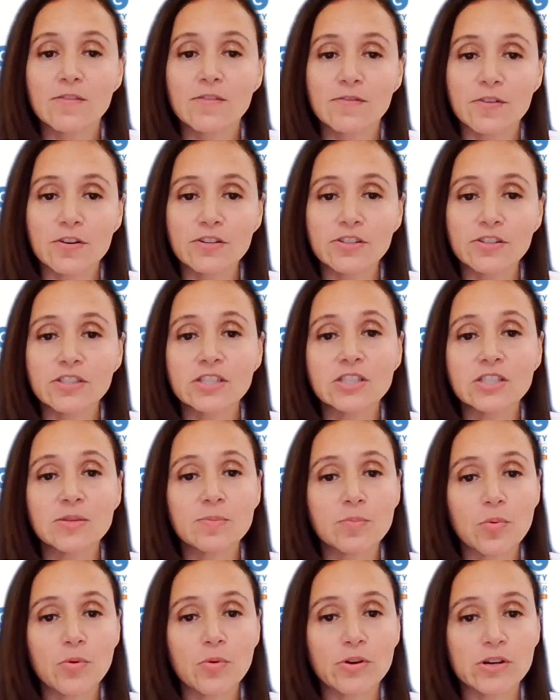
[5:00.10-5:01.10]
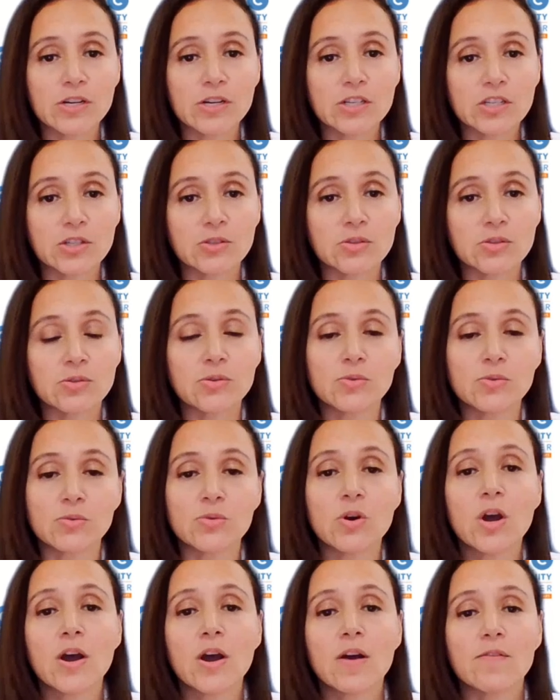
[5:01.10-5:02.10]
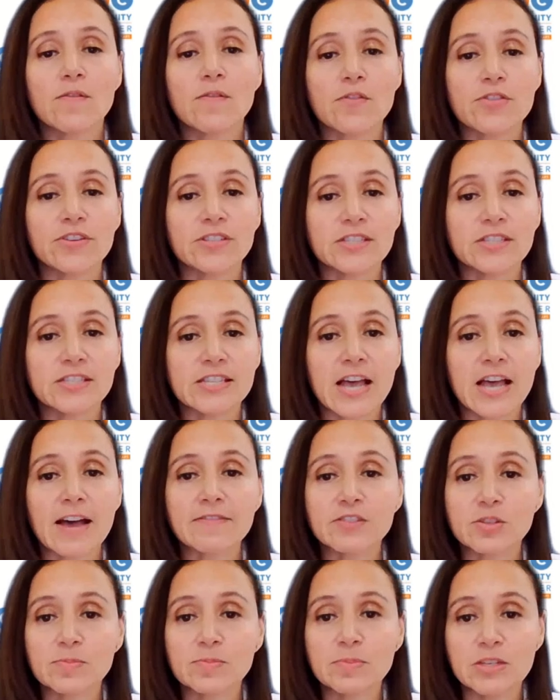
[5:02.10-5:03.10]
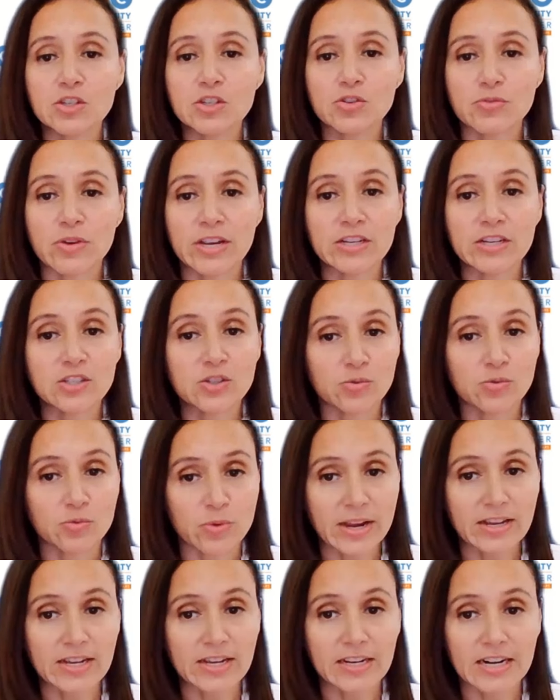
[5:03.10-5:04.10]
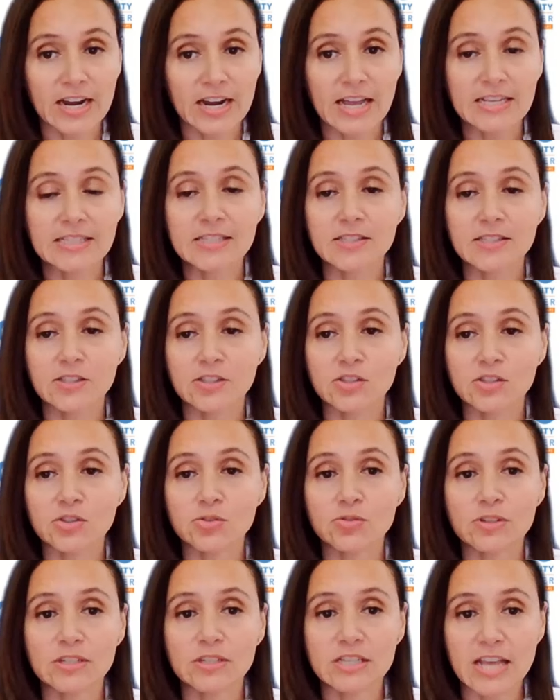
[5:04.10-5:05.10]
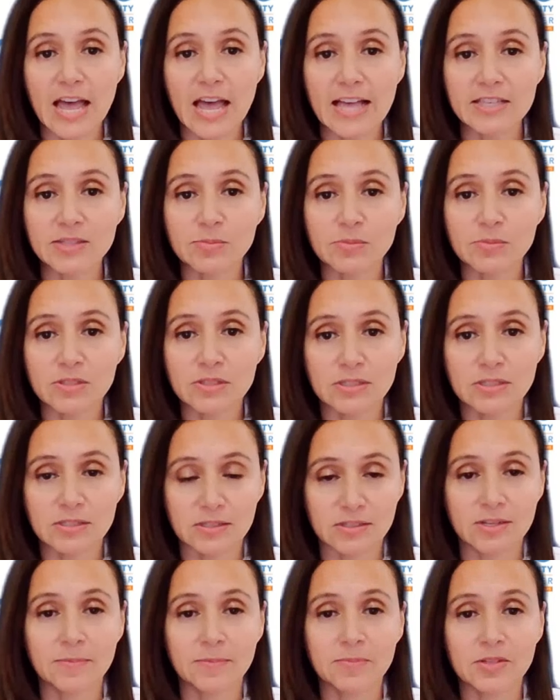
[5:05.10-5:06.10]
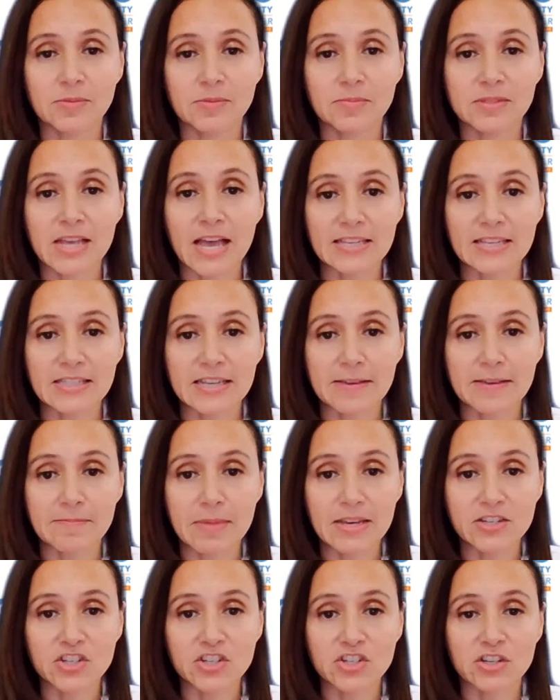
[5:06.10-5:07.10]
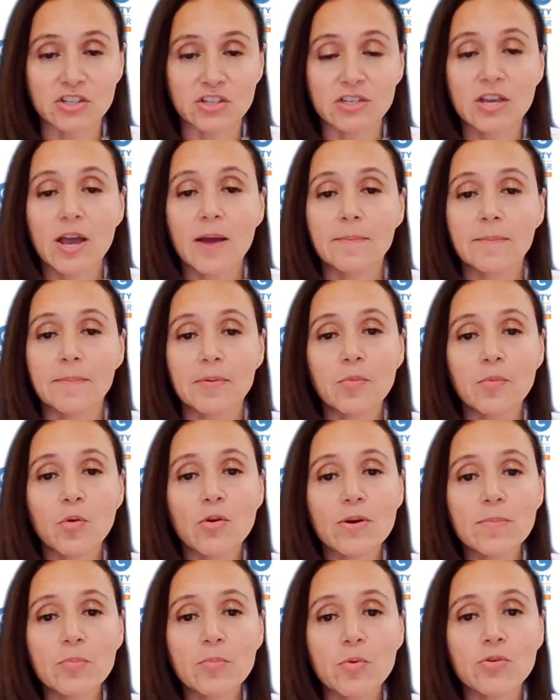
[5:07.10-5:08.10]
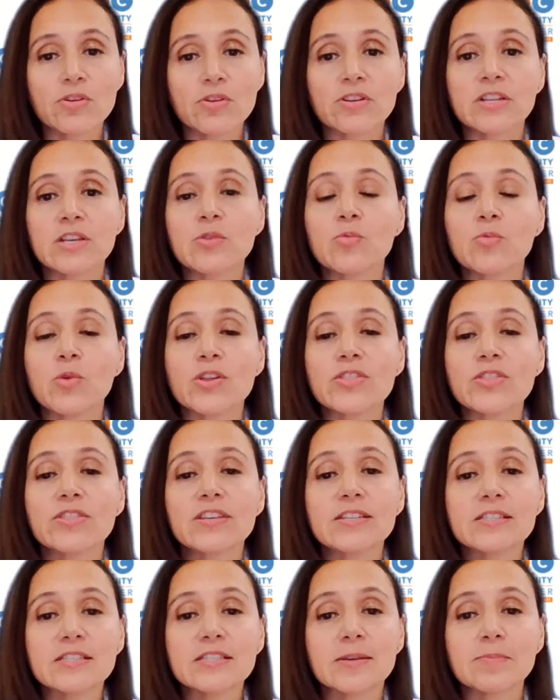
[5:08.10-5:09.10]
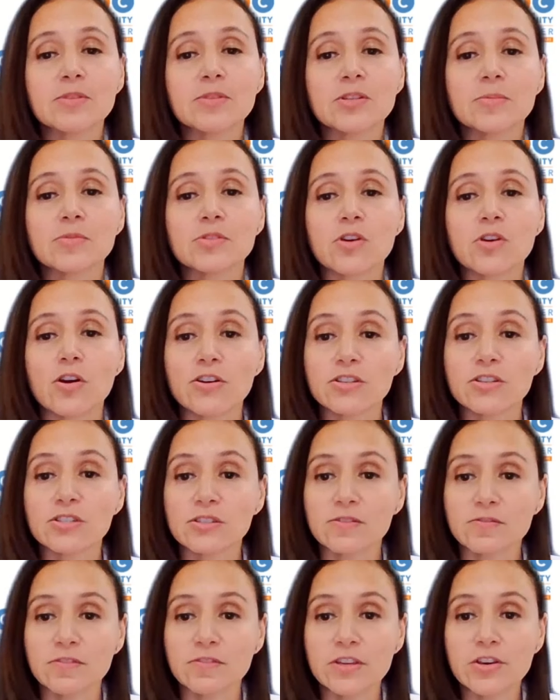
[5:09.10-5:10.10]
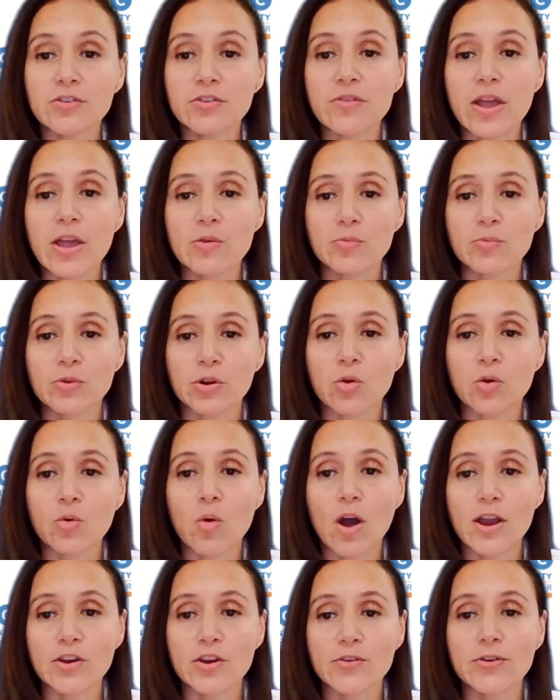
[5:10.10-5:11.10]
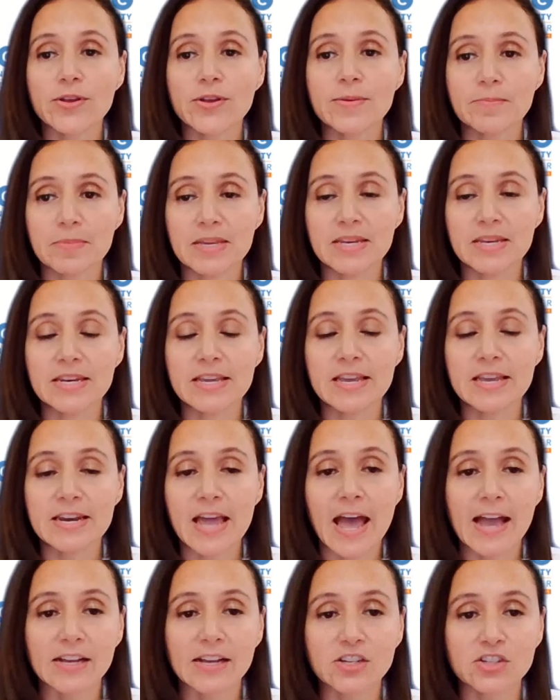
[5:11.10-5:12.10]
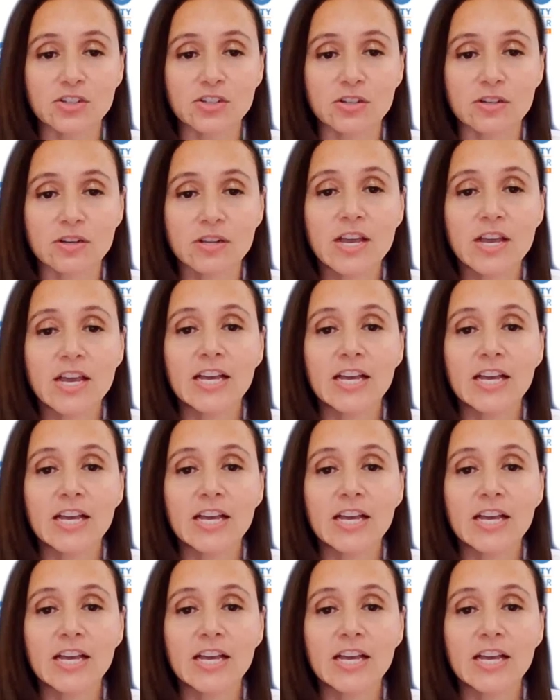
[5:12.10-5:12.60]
First, it's important for the staff to be trained to recognize the student's asthma symptoms, as I mentioned, but more importantly, when these symptoms are severe and require immediate action.